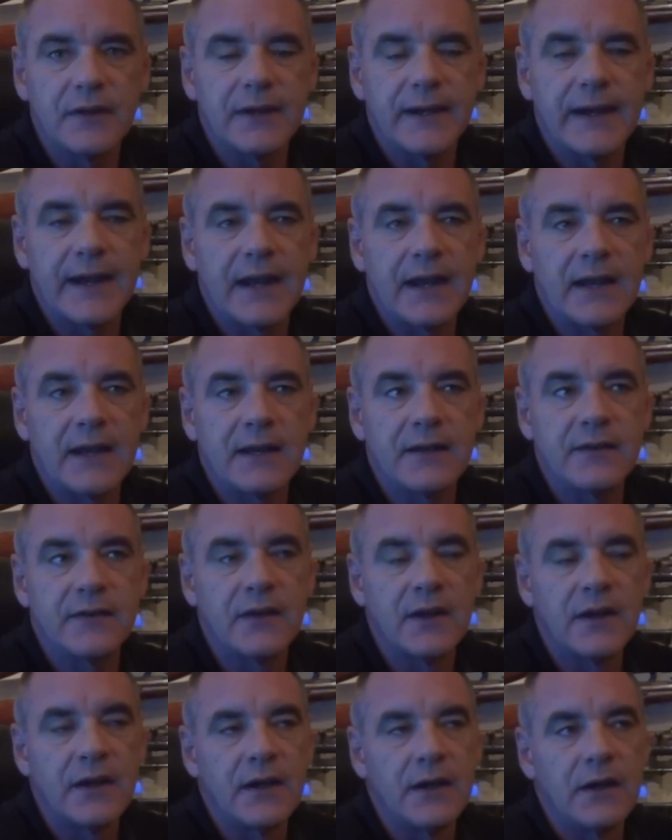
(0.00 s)
and
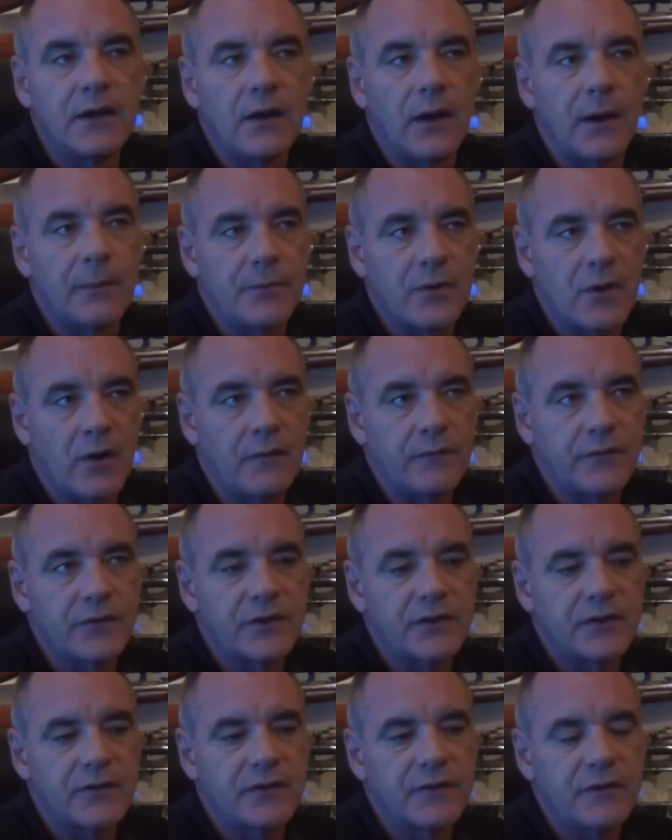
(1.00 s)
I'm
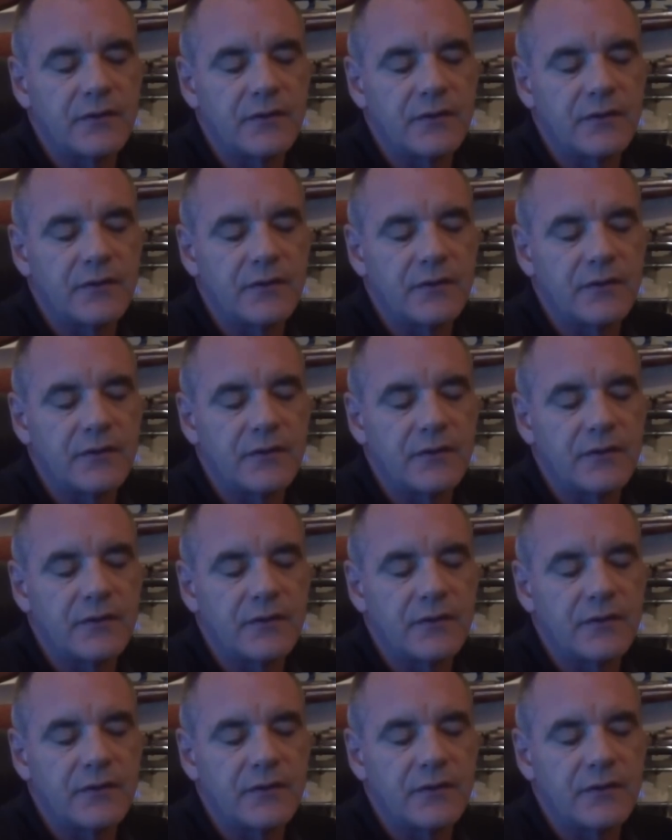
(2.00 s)
confident